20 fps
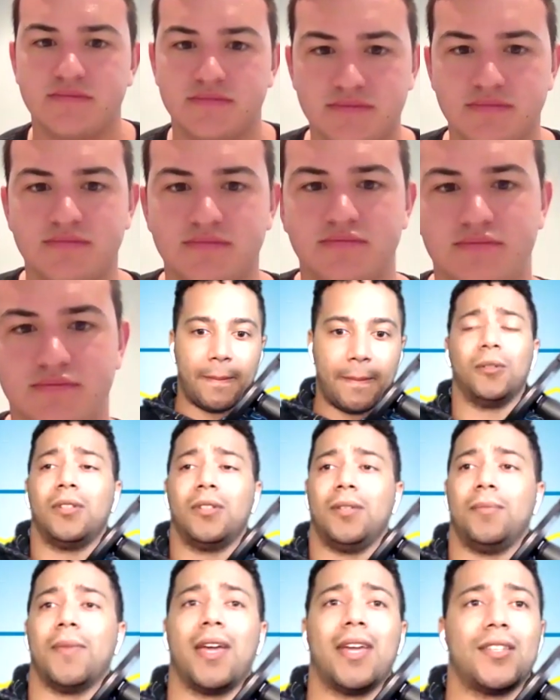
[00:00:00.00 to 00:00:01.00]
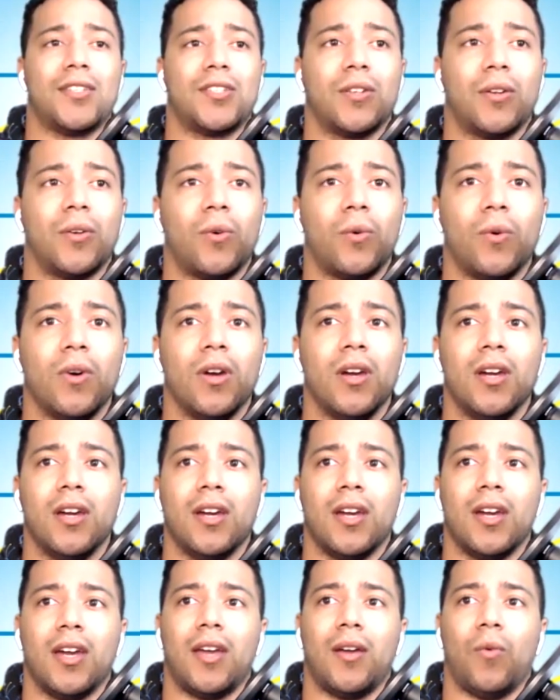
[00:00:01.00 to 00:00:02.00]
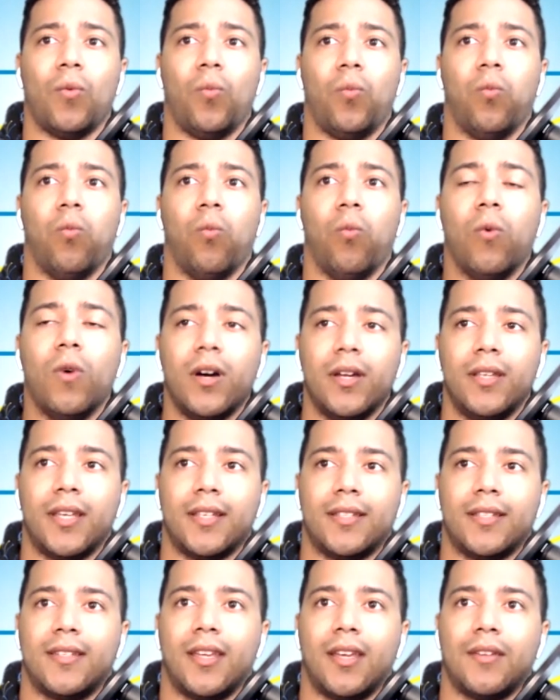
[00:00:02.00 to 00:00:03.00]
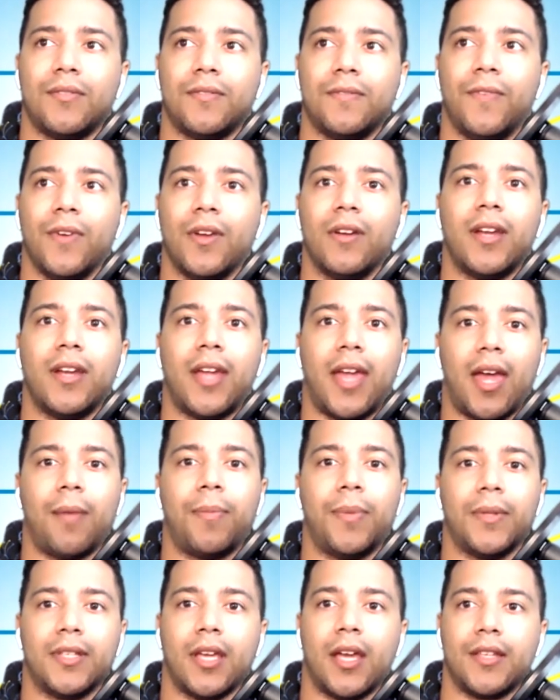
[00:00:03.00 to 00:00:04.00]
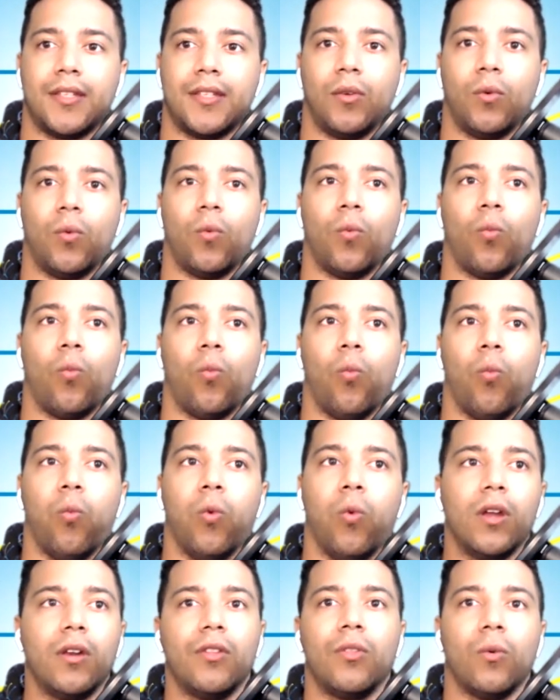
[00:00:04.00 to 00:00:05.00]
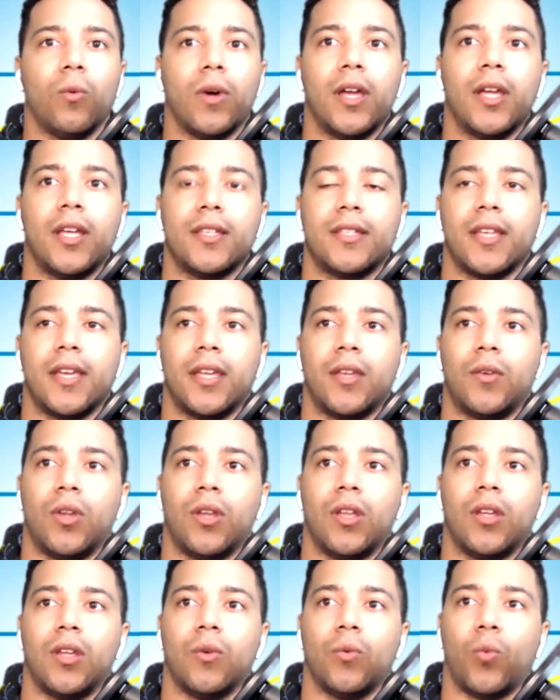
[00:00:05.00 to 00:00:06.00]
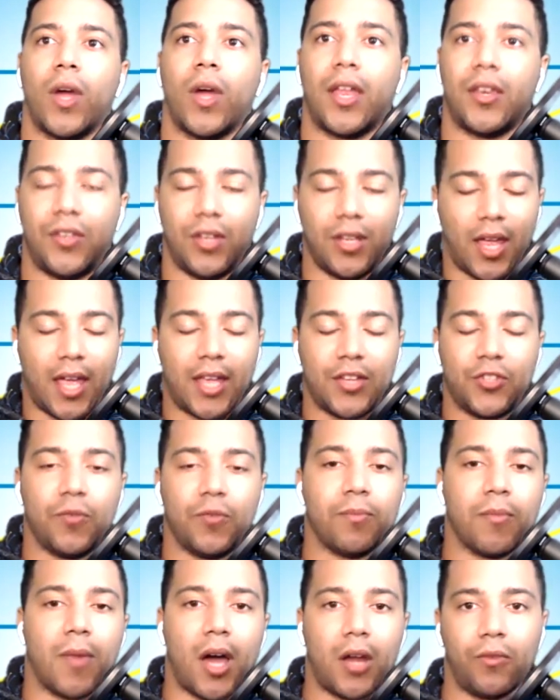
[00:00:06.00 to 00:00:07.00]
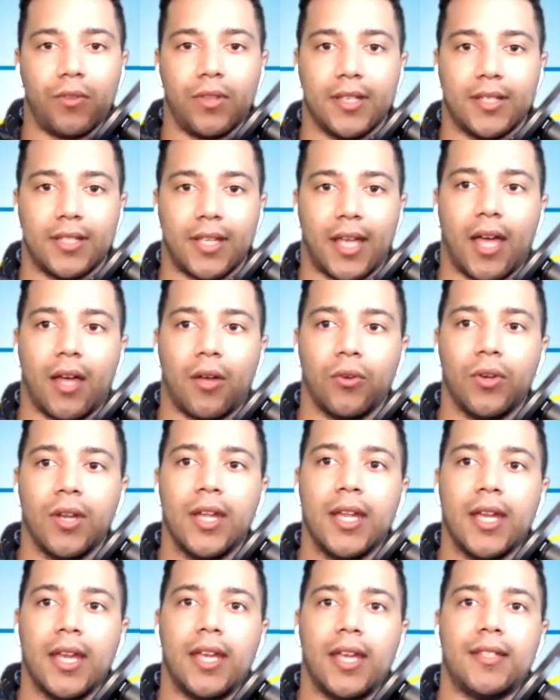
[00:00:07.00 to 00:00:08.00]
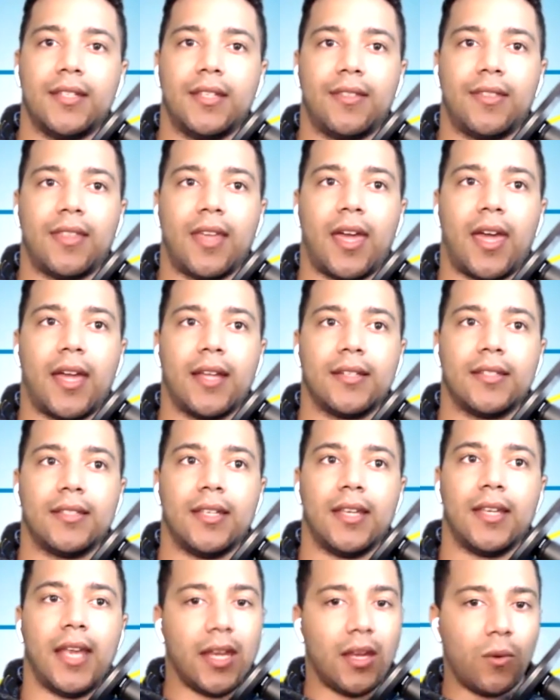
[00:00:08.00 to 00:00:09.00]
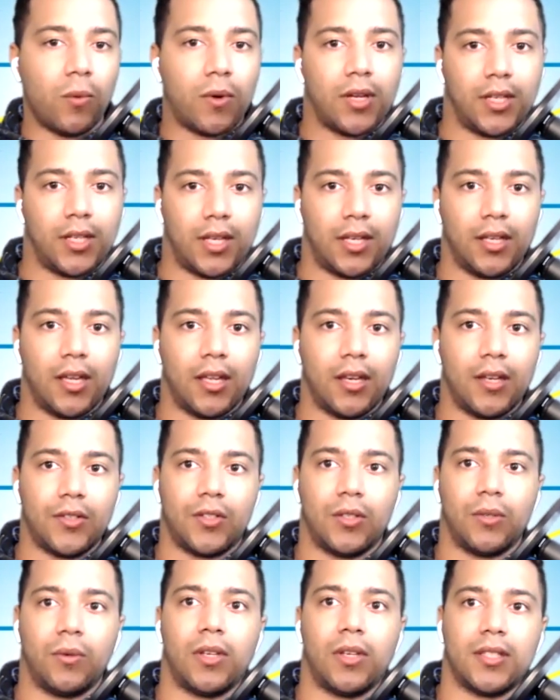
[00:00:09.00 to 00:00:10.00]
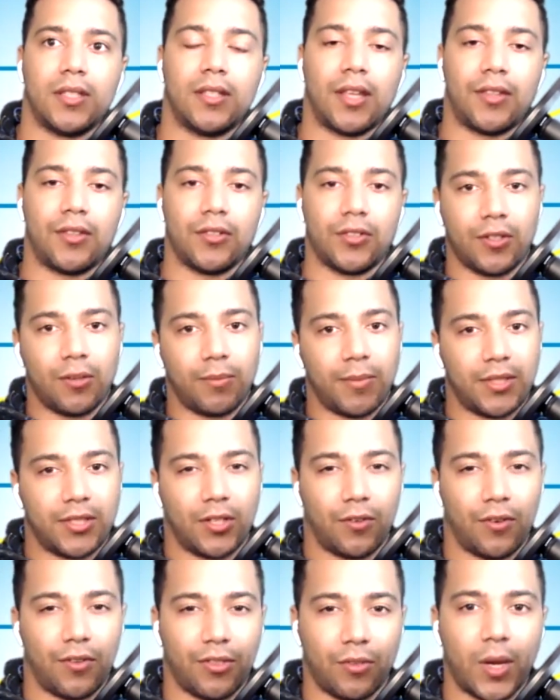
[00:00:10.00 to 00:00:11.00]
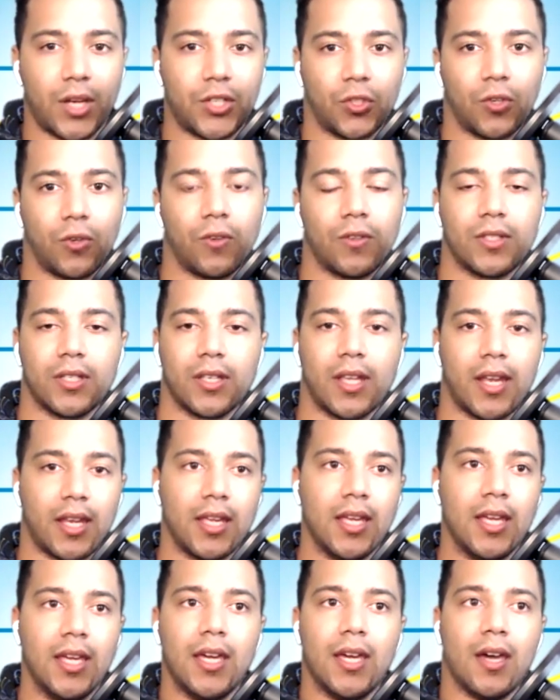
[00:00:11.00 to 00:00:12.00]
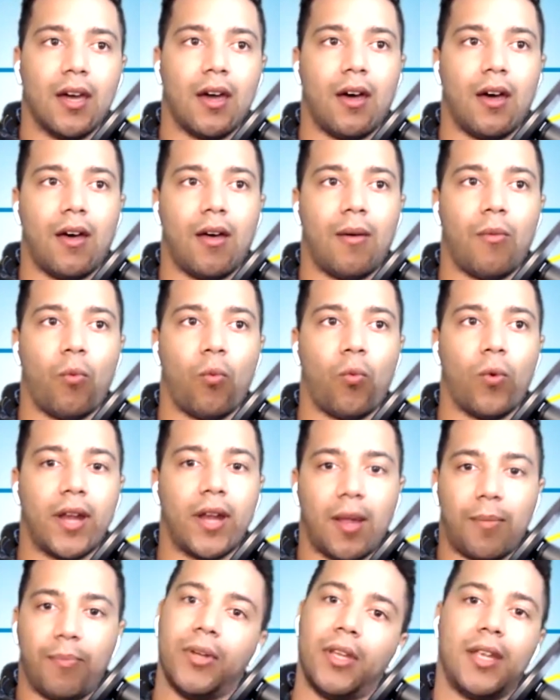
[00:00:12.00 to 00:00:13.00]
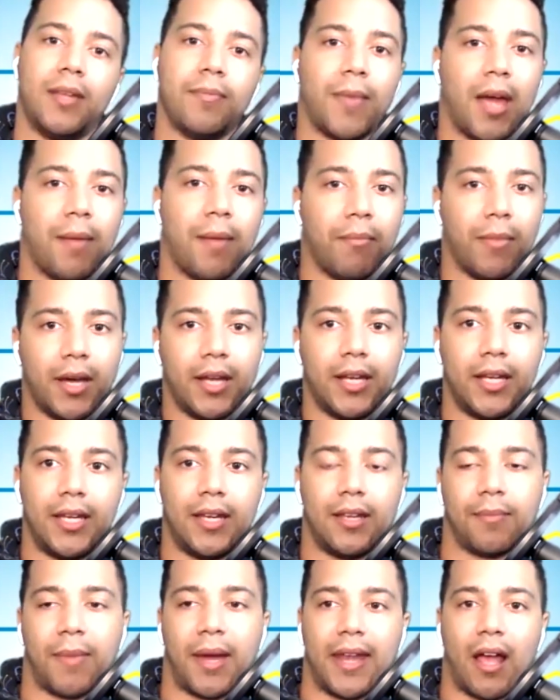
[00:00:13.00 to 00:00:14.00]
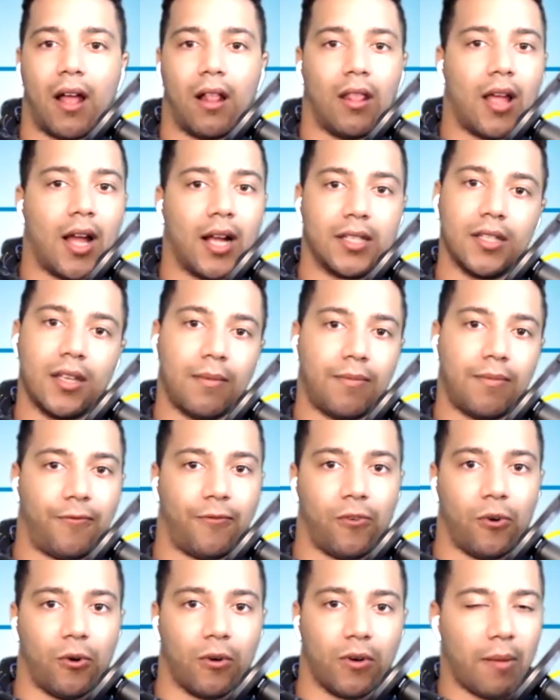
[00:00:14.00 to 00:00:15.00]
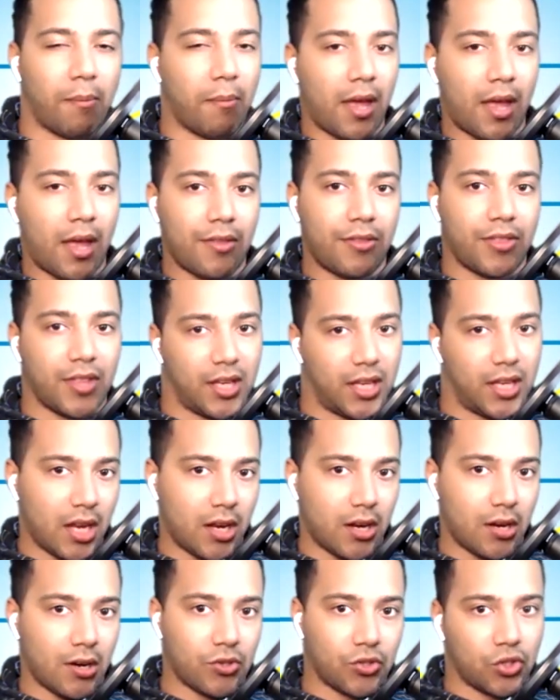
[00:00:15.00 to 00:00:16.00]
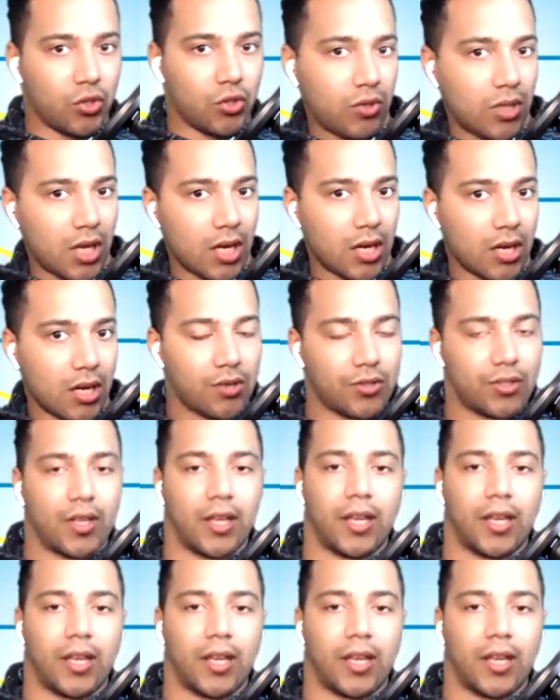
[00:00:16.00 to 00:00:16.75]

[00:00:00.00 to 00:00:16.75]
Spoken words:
Absolutely, man. So one, that sounds very appetizing. What are the ways that, as you model this out, is it that anyone can get into it? Is it that there's going to be certain thresholds? Like when I put in my money, am I now locked up for a month, a year, 2 years?